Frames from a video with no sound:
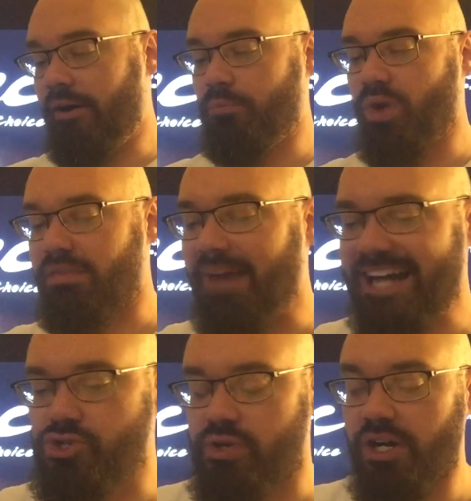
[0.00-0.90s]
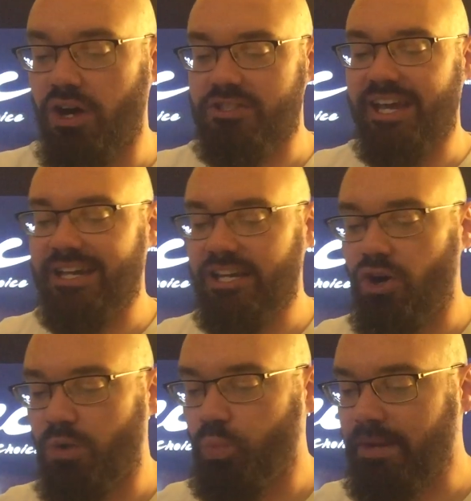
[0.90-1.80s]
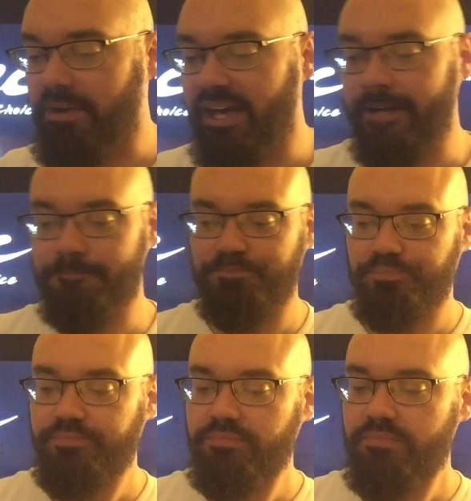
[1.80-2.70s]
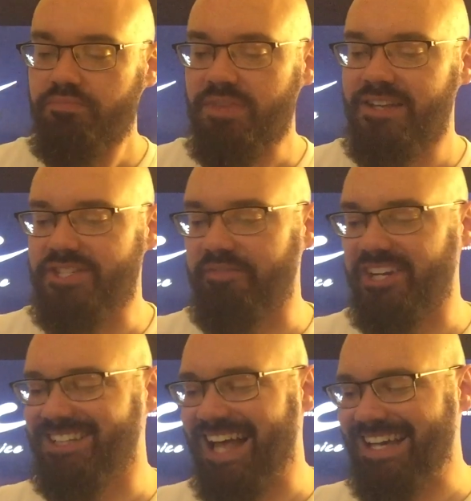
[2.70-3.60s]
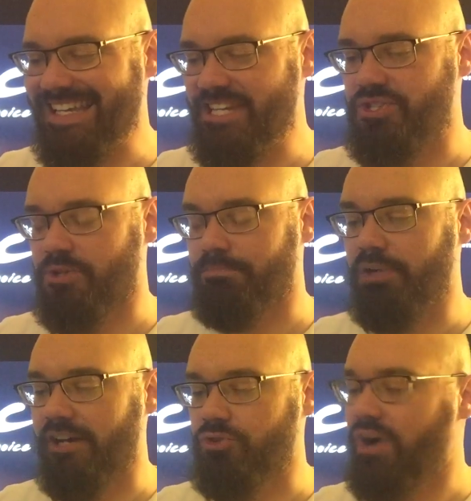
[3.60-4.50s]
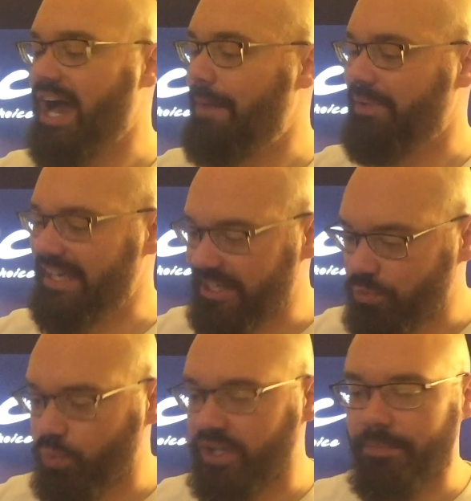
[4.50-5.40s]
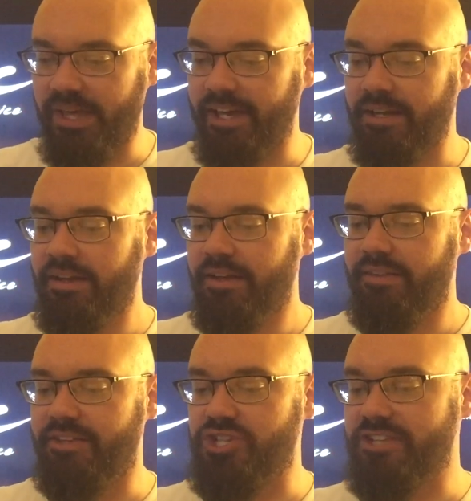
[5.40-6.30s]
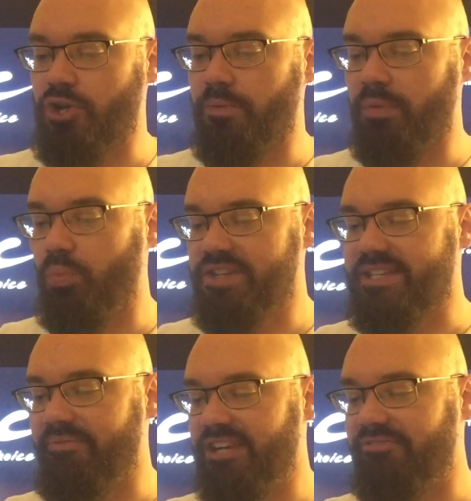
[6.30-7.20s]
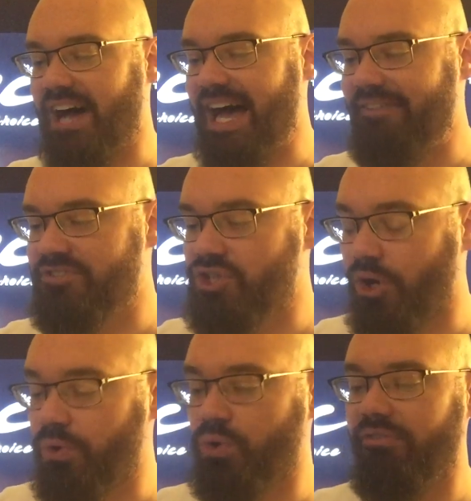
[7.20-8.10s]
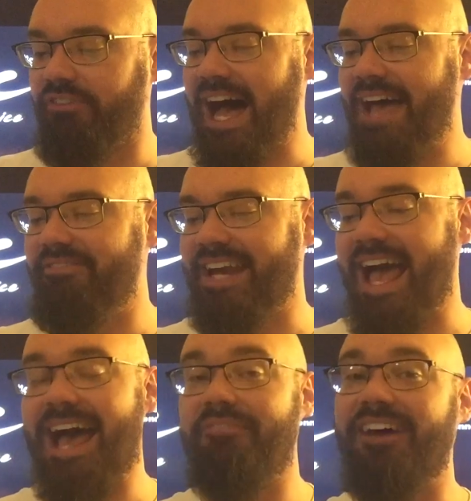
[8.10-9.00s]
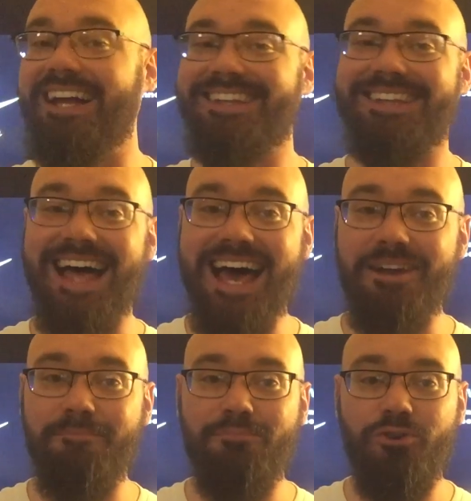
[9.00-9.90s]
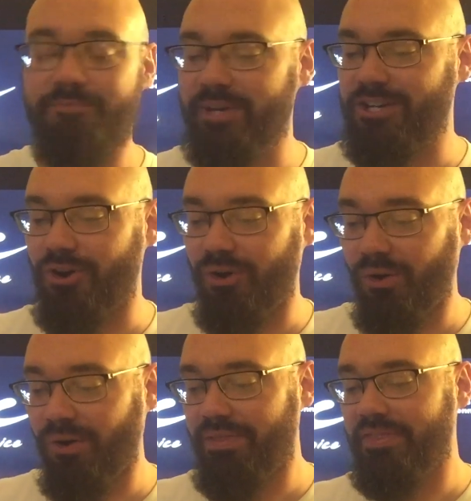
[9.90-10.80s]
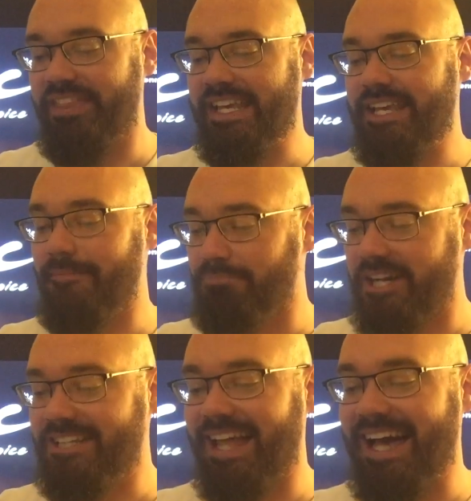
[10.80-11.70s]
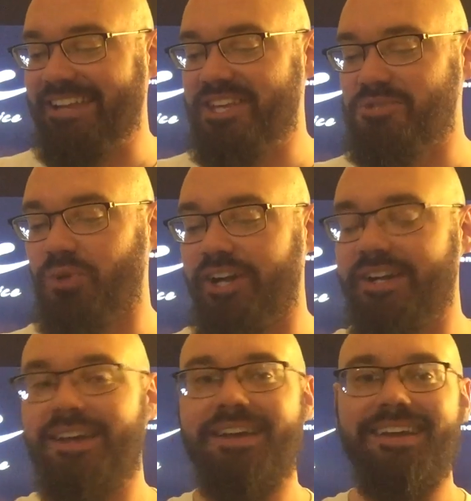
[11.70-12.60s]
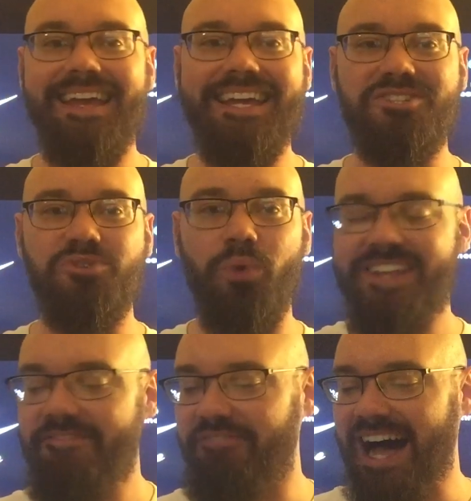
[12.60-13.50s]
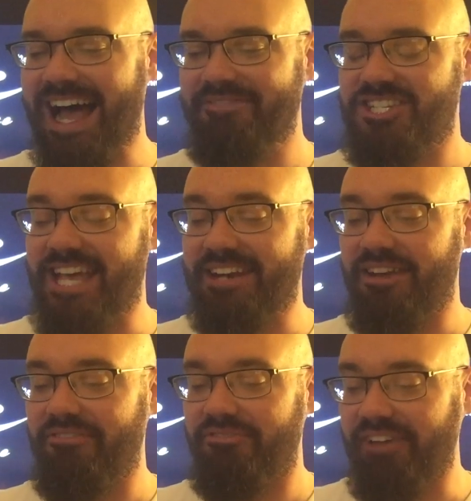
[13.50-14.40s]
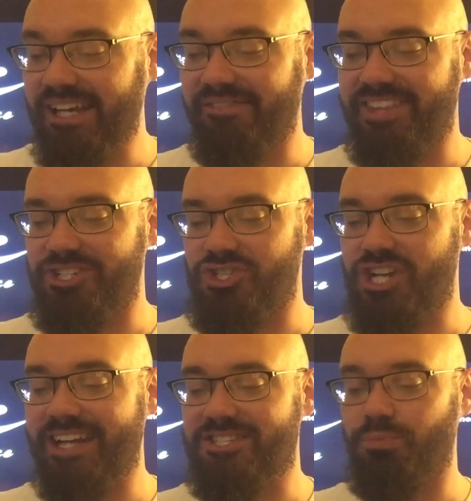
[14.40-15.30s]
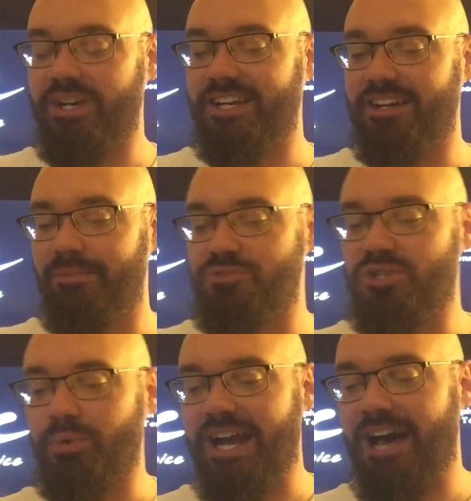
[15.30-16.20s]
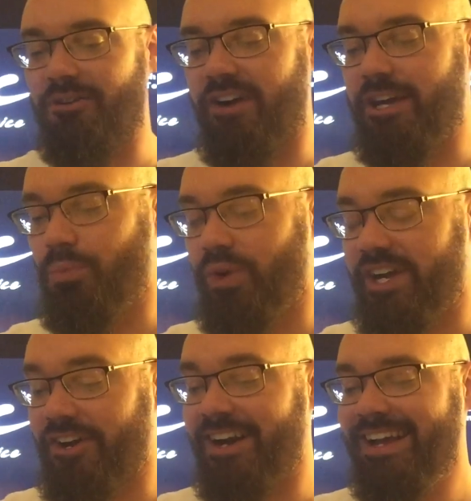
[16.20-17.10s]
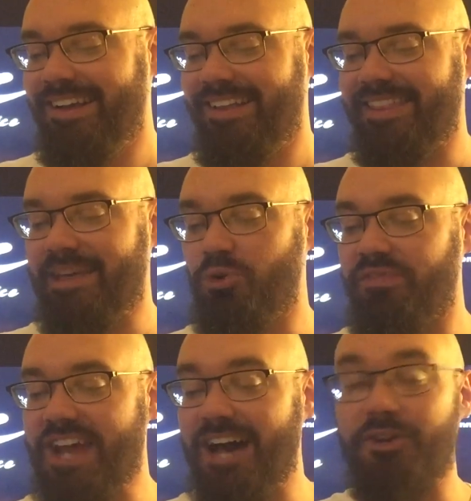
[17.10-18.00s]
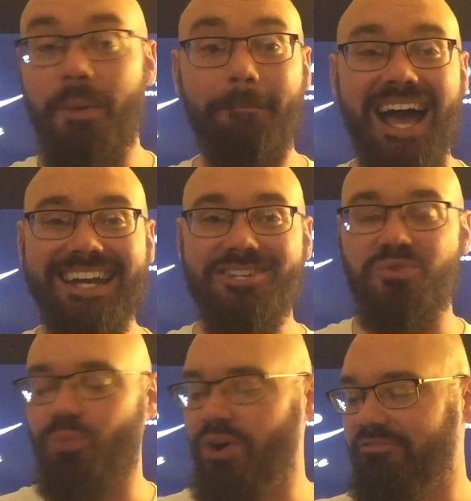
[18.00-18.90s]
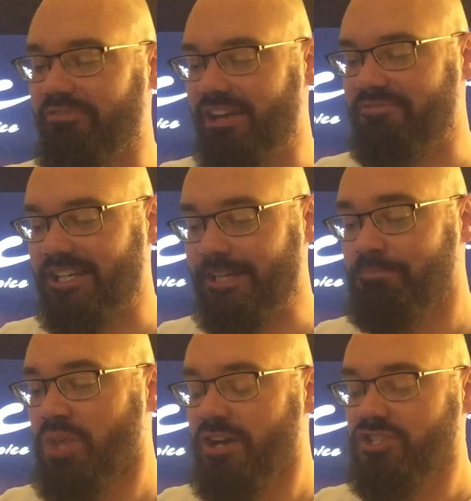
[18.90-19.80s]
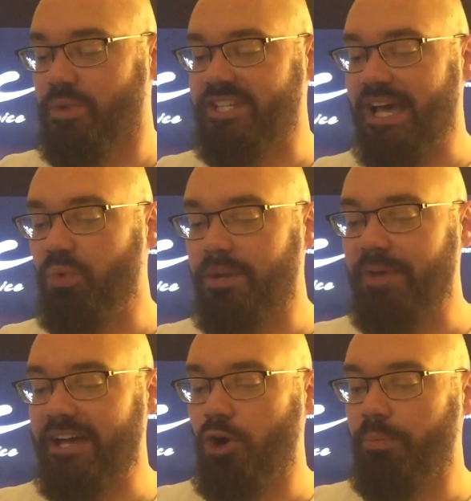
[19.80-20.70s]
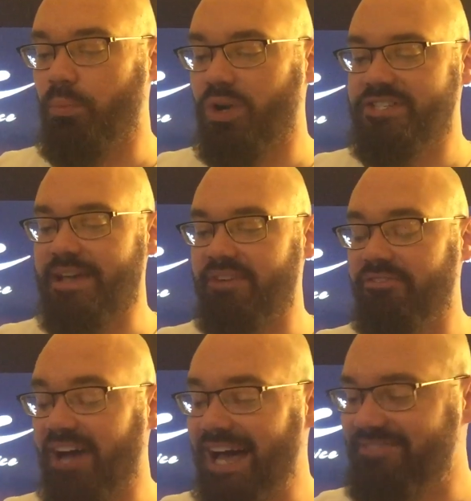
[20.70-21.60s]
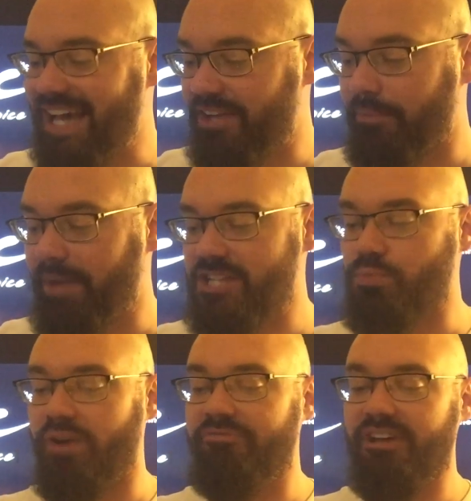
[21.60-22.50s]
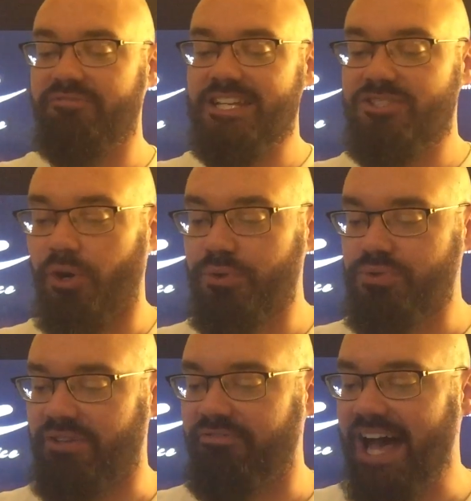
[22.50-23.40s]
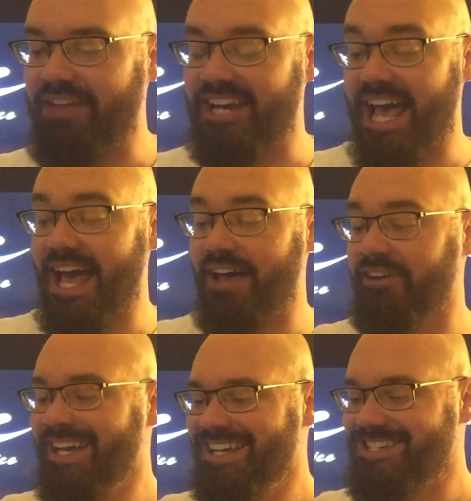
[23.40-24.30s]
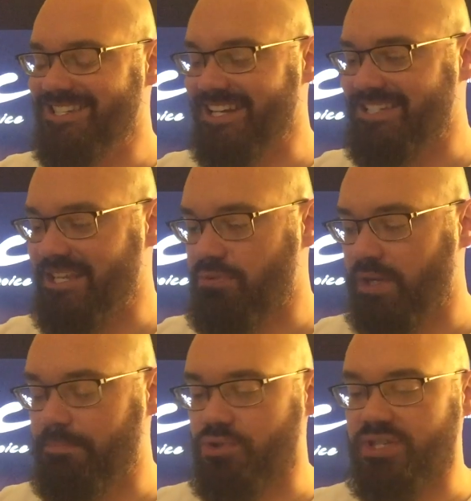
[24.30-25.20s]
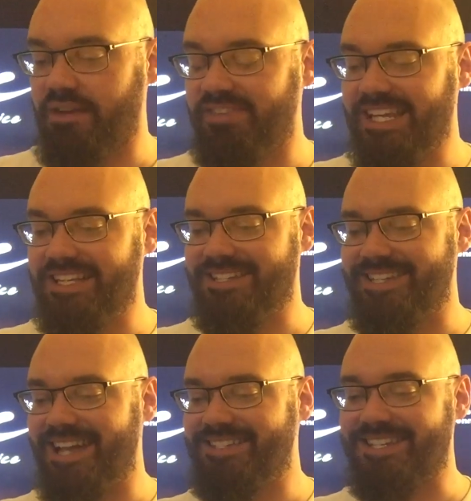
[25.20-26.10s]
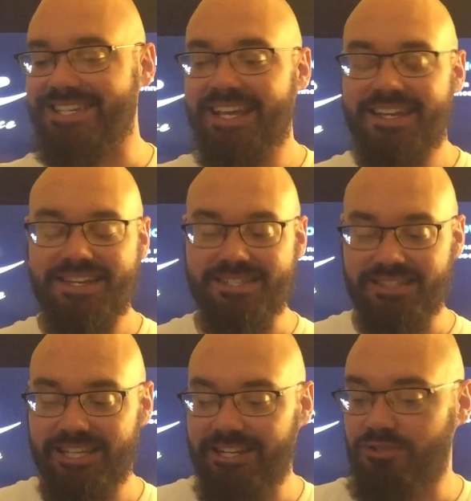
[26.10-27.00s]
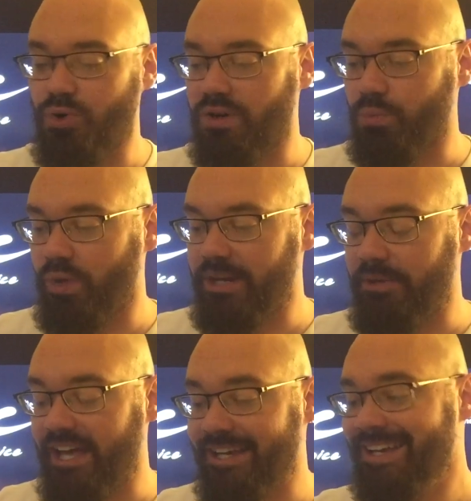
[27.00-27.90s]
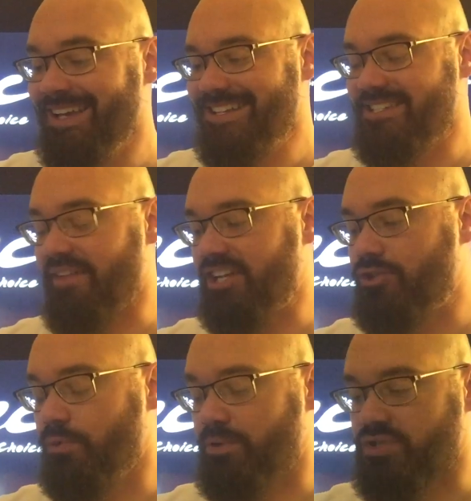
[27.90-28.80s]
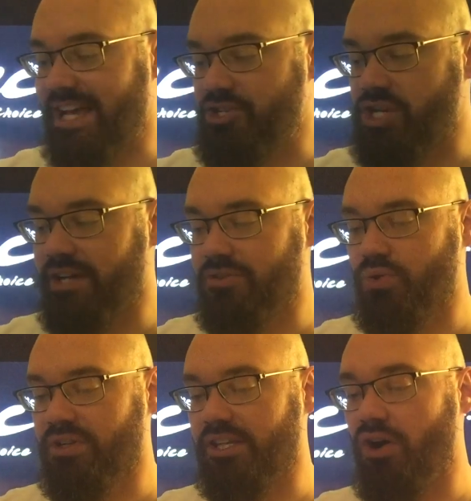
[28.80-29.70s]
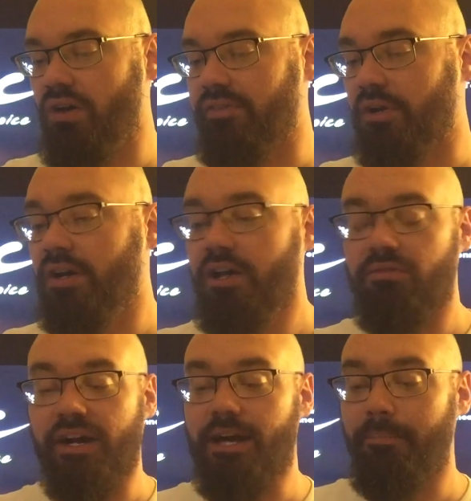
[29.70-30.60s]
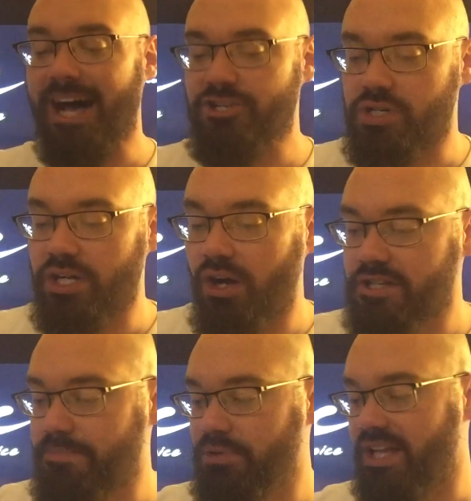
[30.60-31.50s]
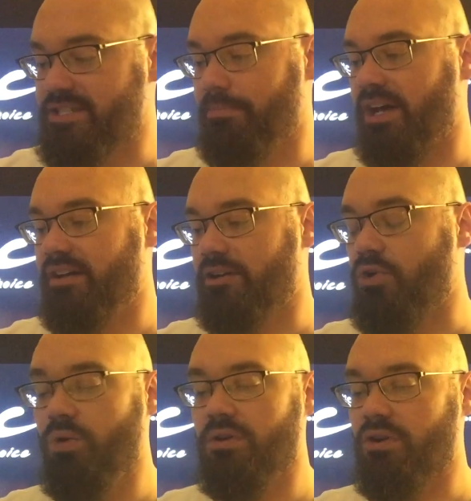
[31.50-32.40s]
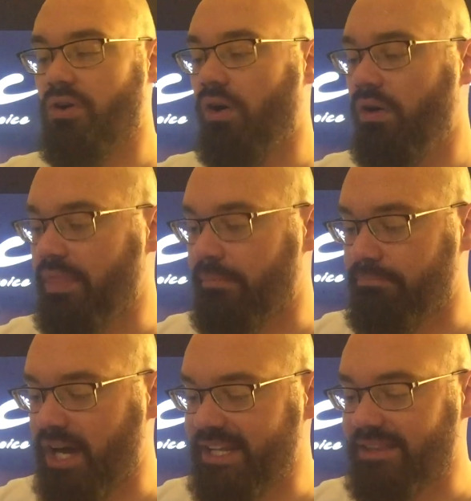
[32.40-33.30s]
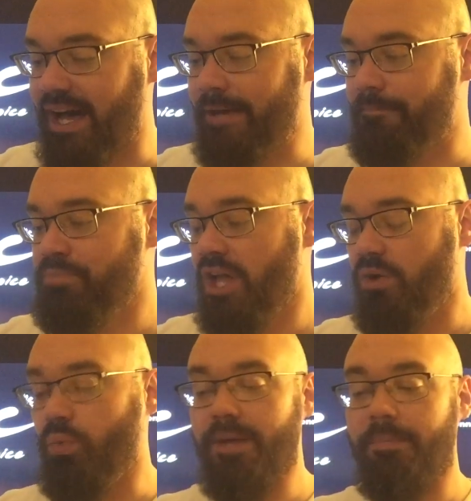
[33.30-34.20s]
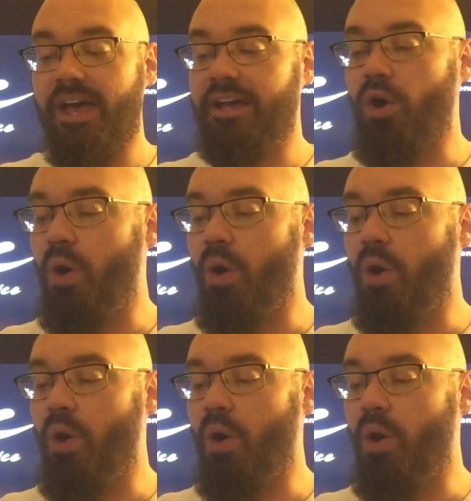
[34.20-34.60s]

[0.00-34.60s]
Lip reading: with Montreal taking on Winnipeg. 7 o'clock Eastern puck drop in Winnipeg. The Jets open 175, total 5.5. A lot of movement on the money line in this one. A 25-cent fade of the Jets when it comes to an outright winner. They move down to minus 150. So once again, Winnipeg open 175, down to minus 150. Totals at 5.5. 63% of the consensus is leaning toward Winnipeg. 72% shaded toward the over. Right now, Montreal is plus $1.25 on the money line. Winnipeg